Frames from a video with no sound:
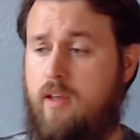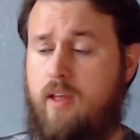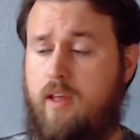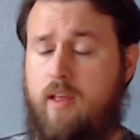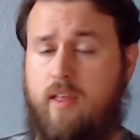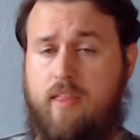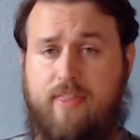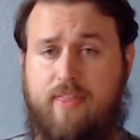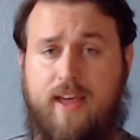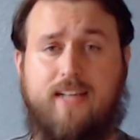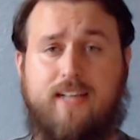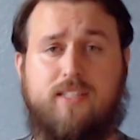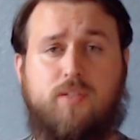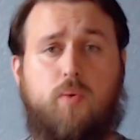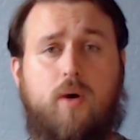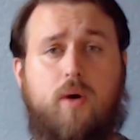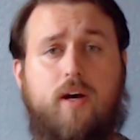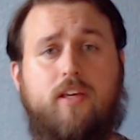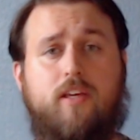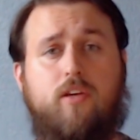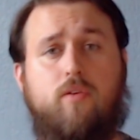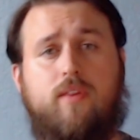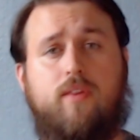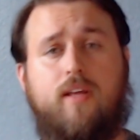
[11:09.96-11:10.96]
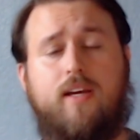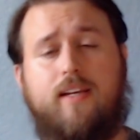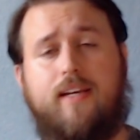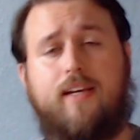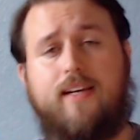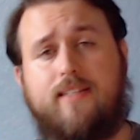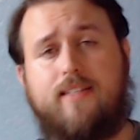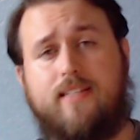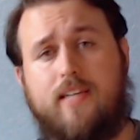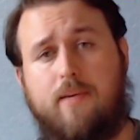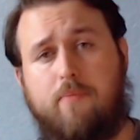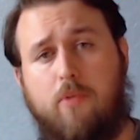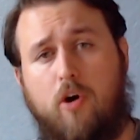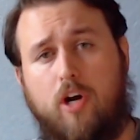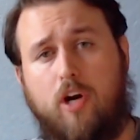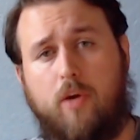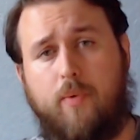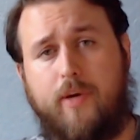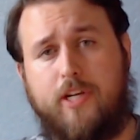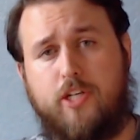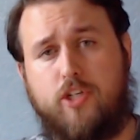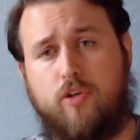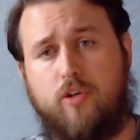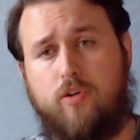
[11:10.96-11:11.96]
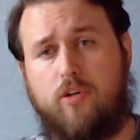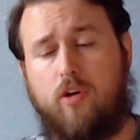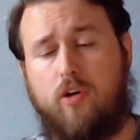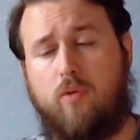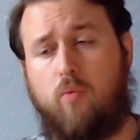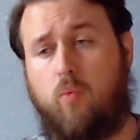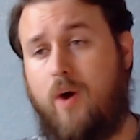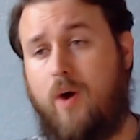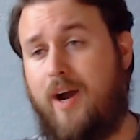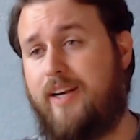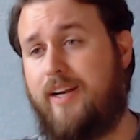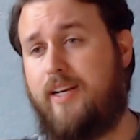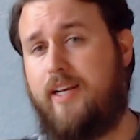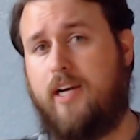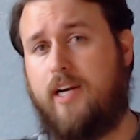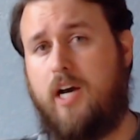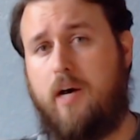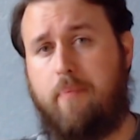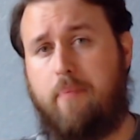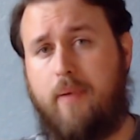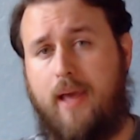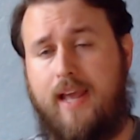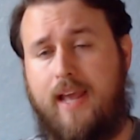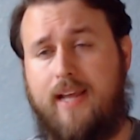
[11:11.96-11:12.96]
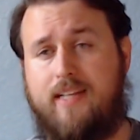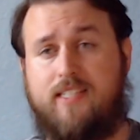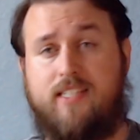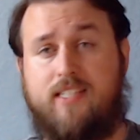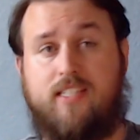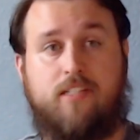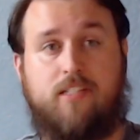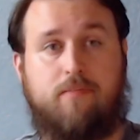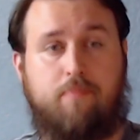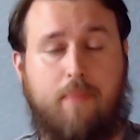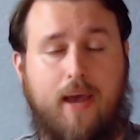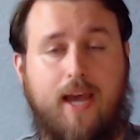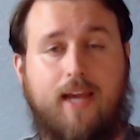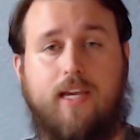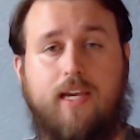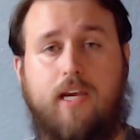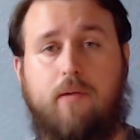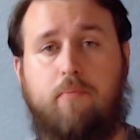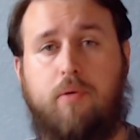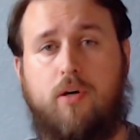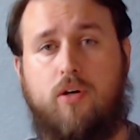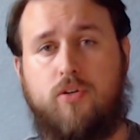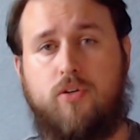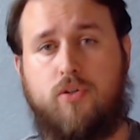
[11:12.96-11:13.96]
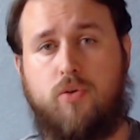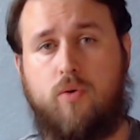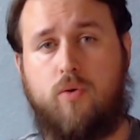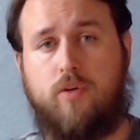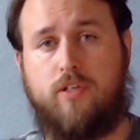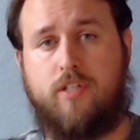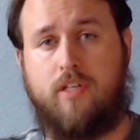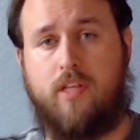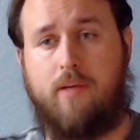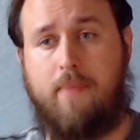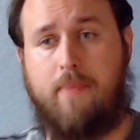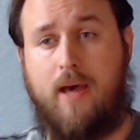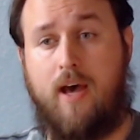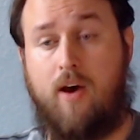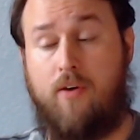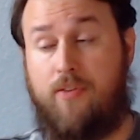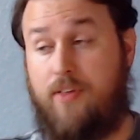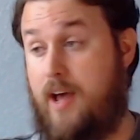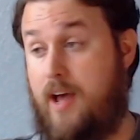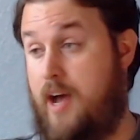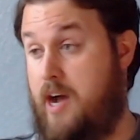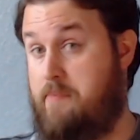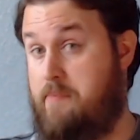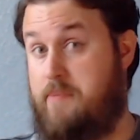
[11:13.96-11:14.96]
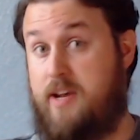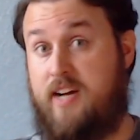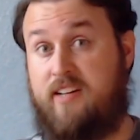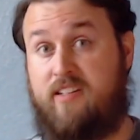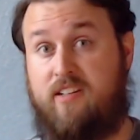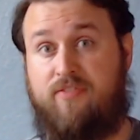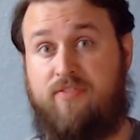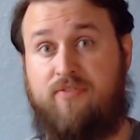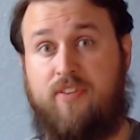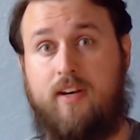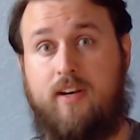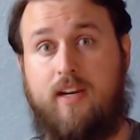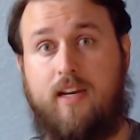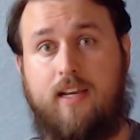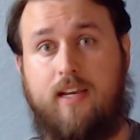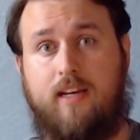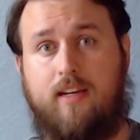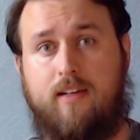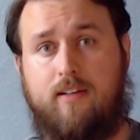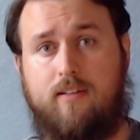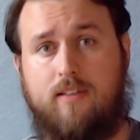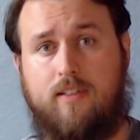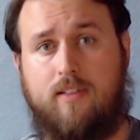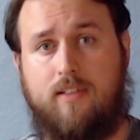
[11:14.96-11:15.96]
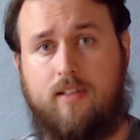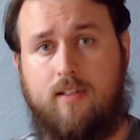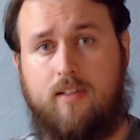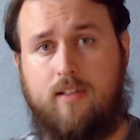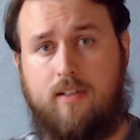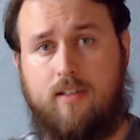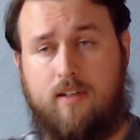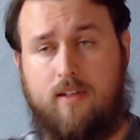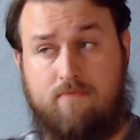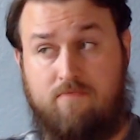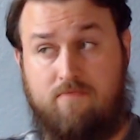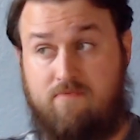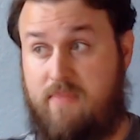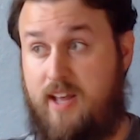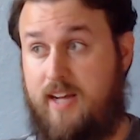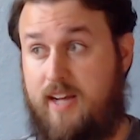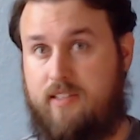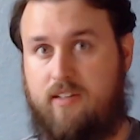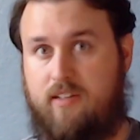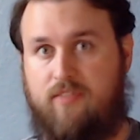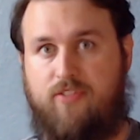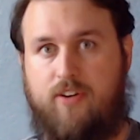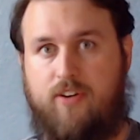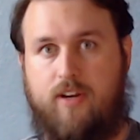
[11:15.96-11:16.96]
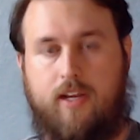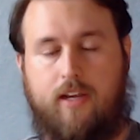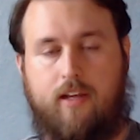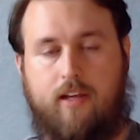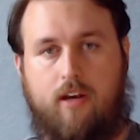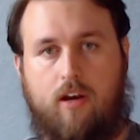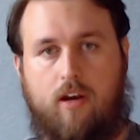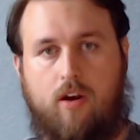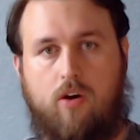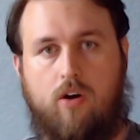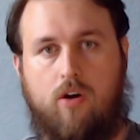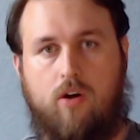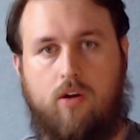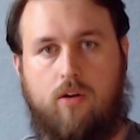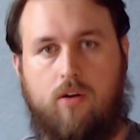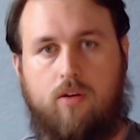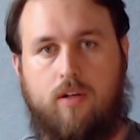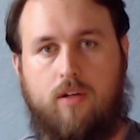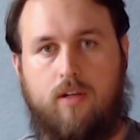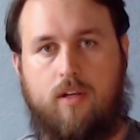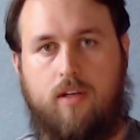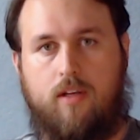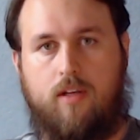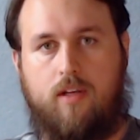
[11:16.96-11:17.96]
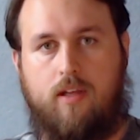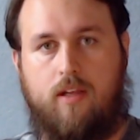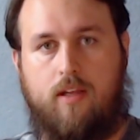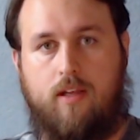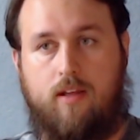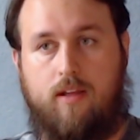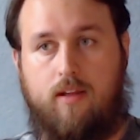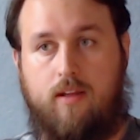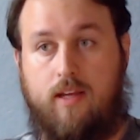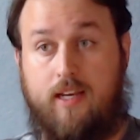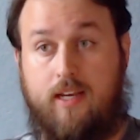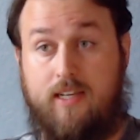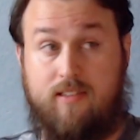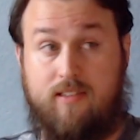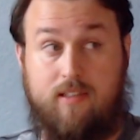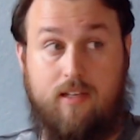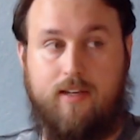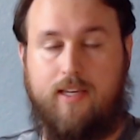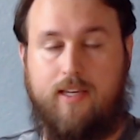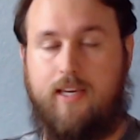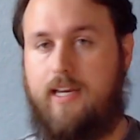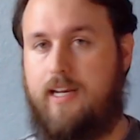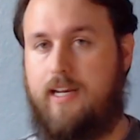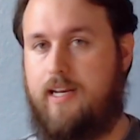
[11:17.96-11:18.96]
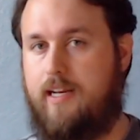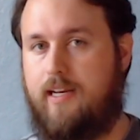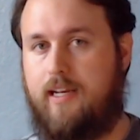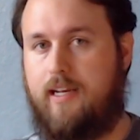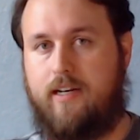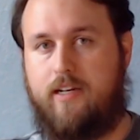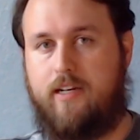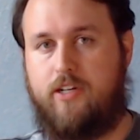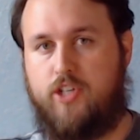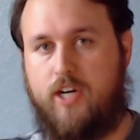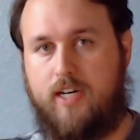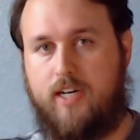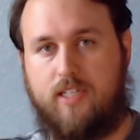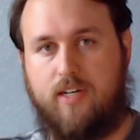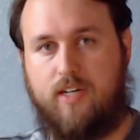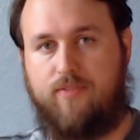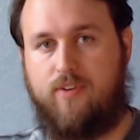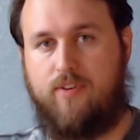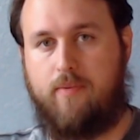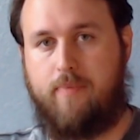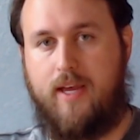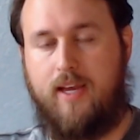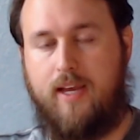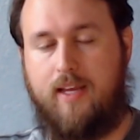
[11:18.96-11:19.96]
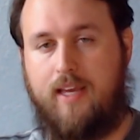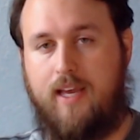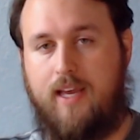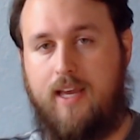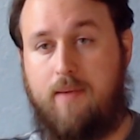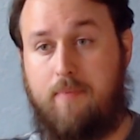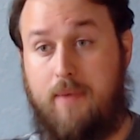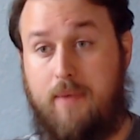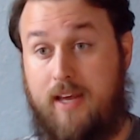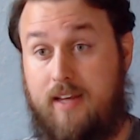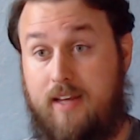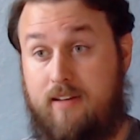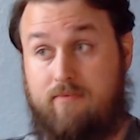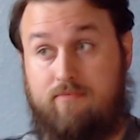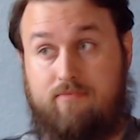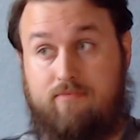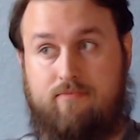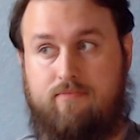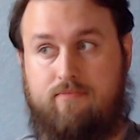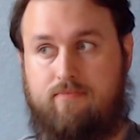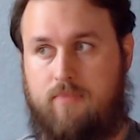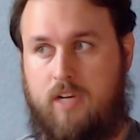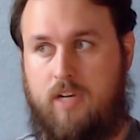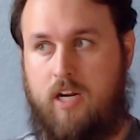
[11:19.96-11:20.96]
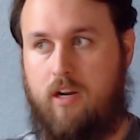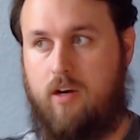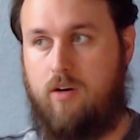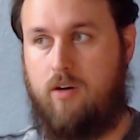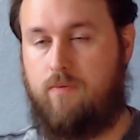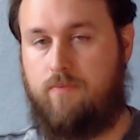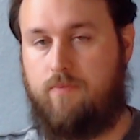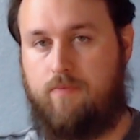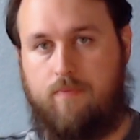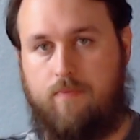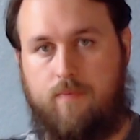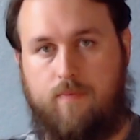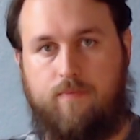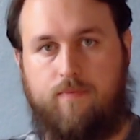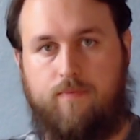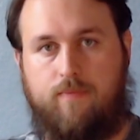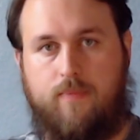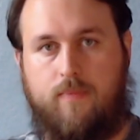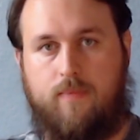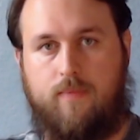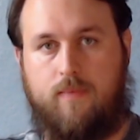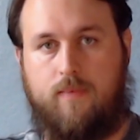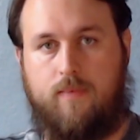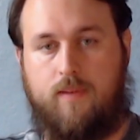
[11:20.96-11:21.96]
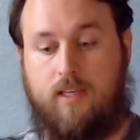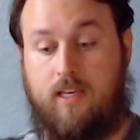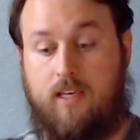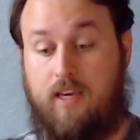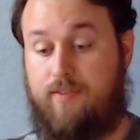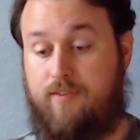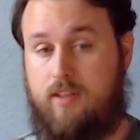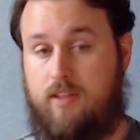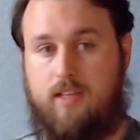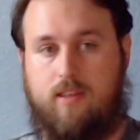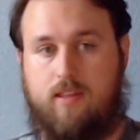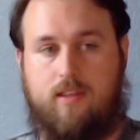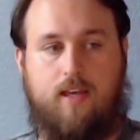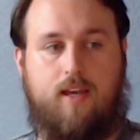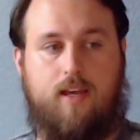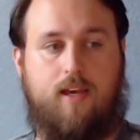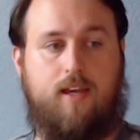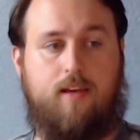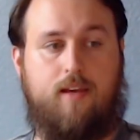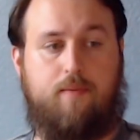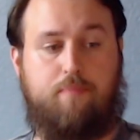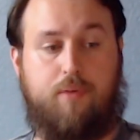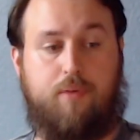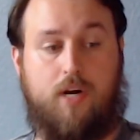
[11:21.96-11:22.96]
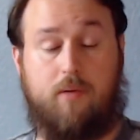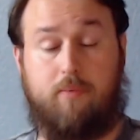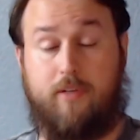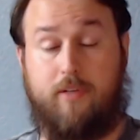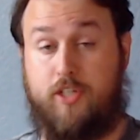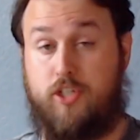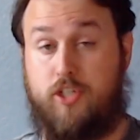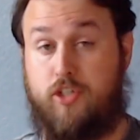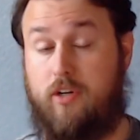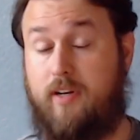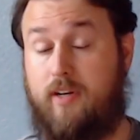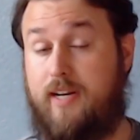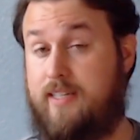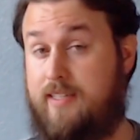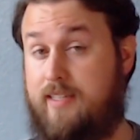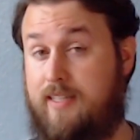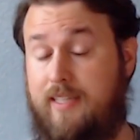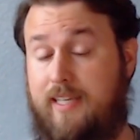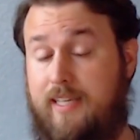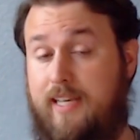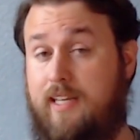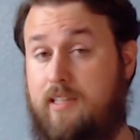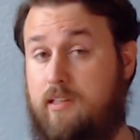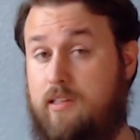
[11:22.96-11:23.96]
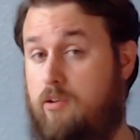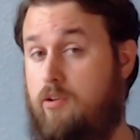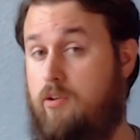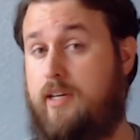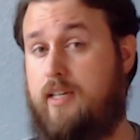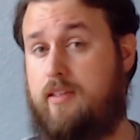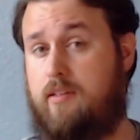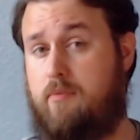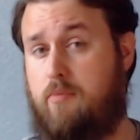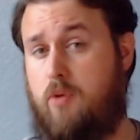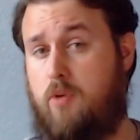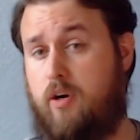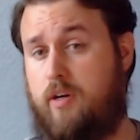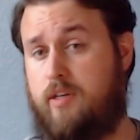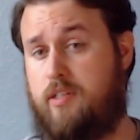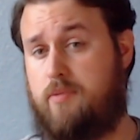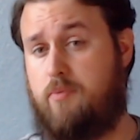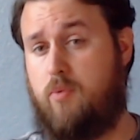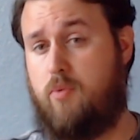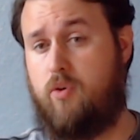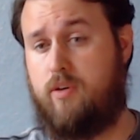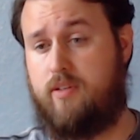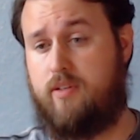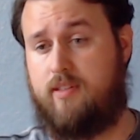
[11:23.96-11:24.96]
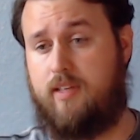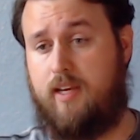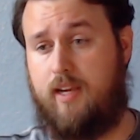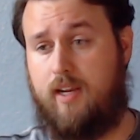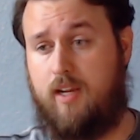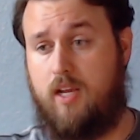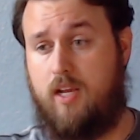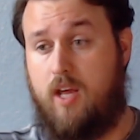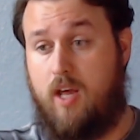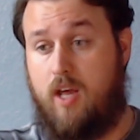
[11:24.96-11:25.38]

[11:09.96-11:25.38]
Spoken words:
That's why you then get Tim Hardaway Jr. winding up and smacking Paul George in the mouth. I'm not defending it. Not defending it at all. He's lucky he didn't get ejected from that game. And, you know, given that they probably should, as a league, look at the Marcus Morris thing,